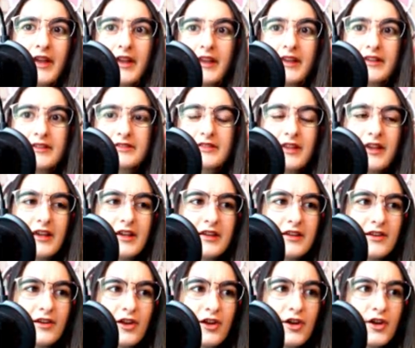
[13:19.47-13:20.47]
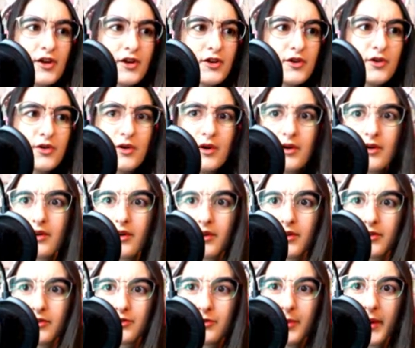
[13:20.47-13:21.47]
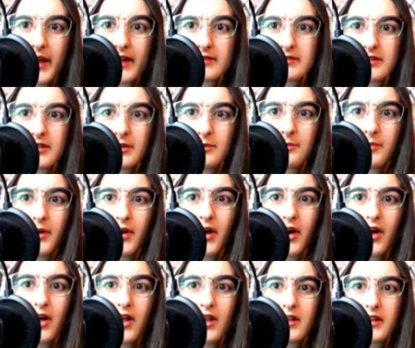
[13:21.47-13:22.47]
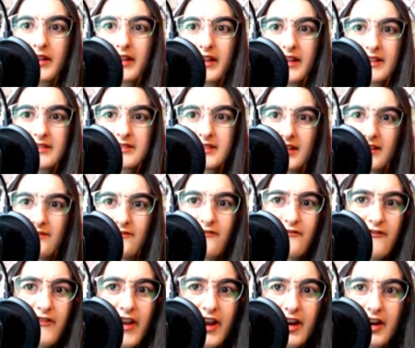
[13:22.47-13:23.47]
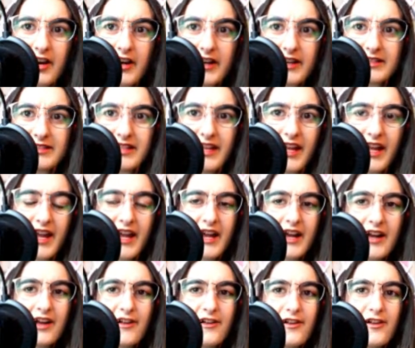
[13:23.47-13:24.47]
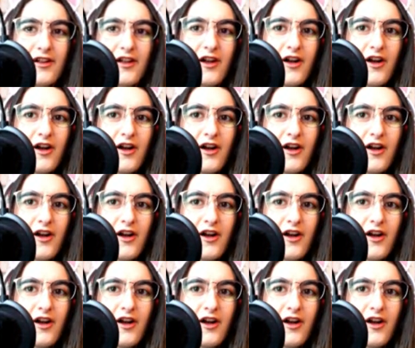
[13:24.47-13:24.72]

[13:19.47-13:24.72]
He's in Kuroko's Basketball. He's in Fairy Tale.